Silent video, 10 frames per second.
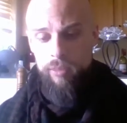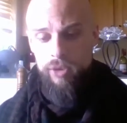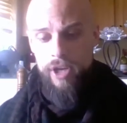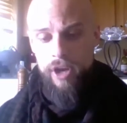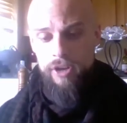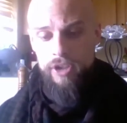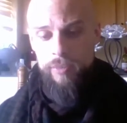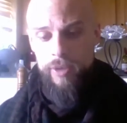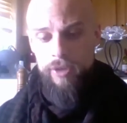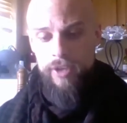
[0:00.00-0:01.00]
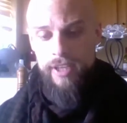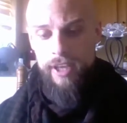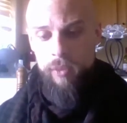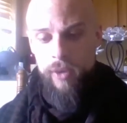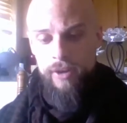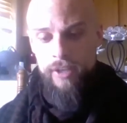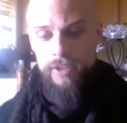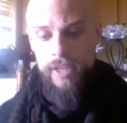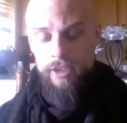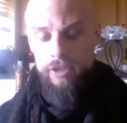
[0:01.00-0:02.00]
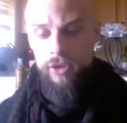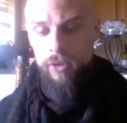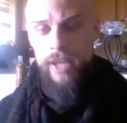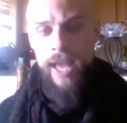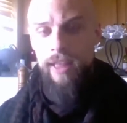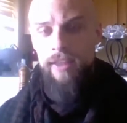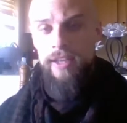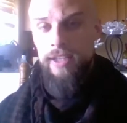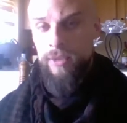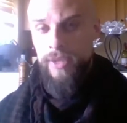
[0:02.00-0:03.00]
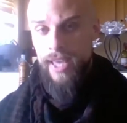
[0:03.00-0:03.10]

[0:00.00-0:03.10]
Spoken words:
to bring our spirit and awareness as totality as we